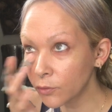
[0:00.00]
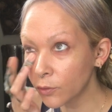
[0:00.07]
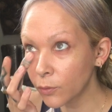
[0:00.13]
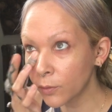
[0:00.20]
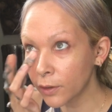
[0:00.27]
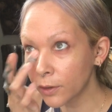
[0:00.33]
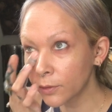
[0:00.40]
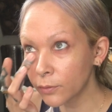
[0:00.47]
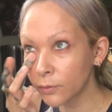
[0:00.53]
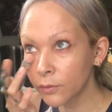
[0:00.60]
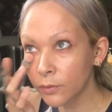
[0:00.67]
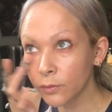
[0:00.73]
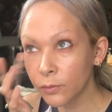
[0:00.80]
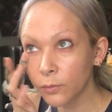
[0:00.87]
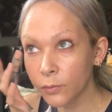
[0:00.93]
throw
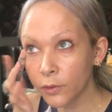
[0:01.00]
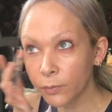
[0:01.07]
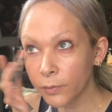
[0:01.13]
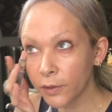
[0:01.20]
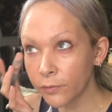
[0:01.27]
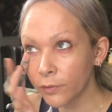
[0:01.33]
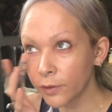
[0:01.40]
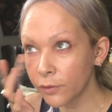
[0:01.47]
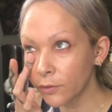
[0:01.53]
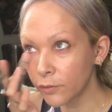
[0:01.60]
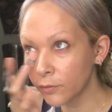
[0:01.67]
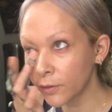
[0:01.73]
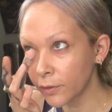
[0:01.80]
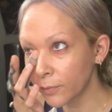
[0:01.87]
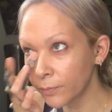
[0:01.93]
on with my
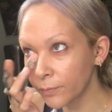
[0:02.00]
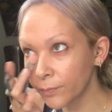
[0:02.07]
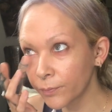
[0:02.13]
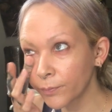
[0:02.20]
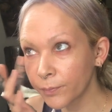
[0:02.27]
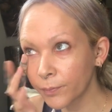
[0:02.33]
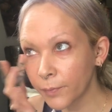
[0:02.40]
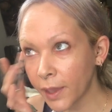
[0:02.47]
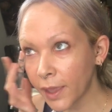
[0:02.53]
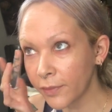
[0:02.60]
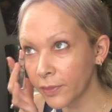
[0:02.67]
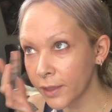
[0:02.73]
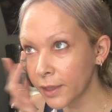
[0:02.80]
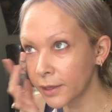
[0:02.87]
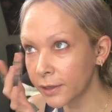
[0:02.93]
fingertip,
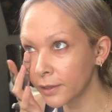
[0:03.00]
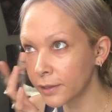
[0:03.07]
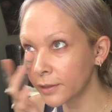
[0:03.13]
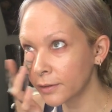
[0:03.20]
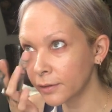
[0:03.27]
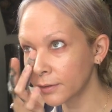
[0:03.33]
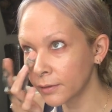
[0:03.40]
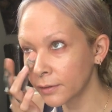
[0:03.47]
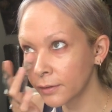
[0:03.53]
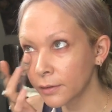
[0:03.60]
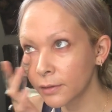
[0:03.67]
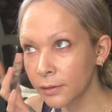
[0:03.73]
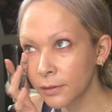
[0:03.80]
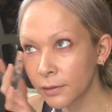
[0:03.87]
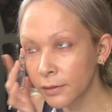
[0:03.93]
pat that in,
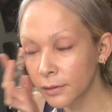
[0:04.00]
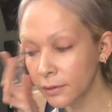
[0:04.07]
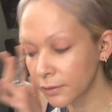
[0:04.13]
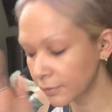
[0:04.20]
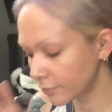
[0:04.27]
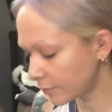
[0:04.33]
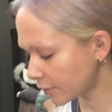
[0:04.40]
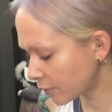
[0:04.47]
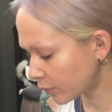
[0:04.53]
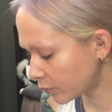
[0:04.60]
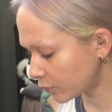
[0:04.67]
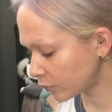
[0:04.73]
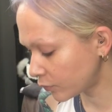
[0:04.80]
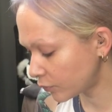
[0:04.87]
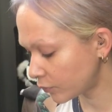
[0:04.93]
because that
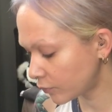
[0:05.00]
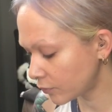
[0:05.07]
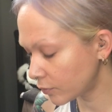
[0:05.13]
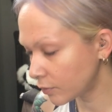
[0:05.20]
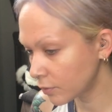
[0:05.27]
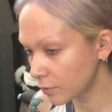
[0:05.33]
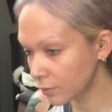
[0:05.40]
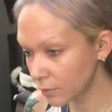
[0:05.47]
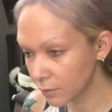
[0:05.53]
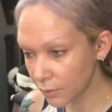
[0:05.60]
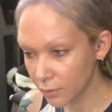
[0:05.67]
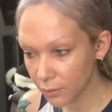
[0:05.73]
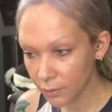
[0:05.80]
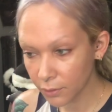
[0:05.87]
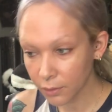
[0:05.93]
goes,
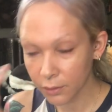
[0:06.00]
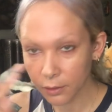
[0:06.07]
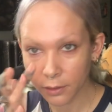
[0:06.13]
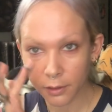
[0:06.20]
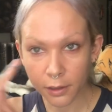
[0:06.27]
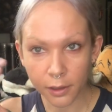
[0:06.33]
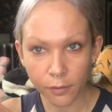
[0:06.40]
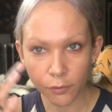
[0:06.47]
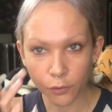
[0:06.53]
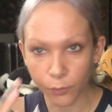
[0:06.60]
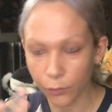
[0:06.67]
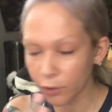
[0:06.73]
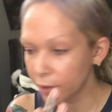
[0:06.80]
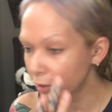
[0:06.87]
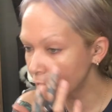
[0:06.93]
that covers
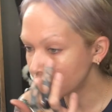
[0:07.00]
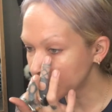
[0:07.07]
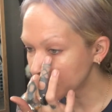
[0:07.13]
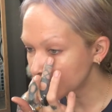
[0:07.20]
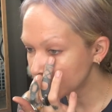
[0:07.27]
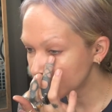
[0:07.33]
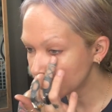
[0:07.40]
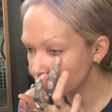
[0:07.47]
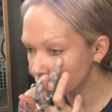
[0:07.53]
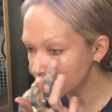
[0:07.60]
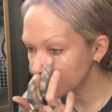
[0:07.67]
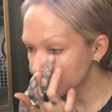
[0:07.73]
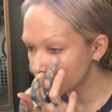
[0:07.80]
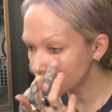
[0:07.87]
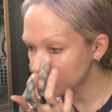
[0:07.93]
more area, so I don't
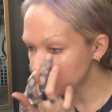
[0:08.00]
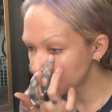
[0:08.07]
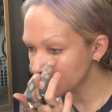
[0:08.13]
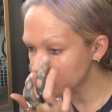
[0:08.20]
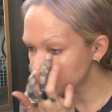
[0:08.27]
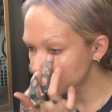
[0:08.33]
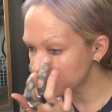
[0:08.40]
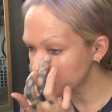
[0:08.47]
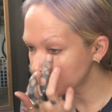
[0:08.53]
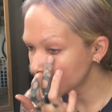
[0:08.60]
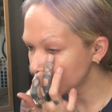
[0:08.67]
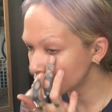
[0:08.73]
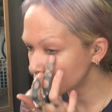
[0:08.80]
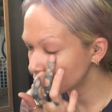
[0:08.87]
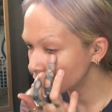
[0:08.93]
need to use a brush with
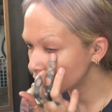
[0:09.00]
that.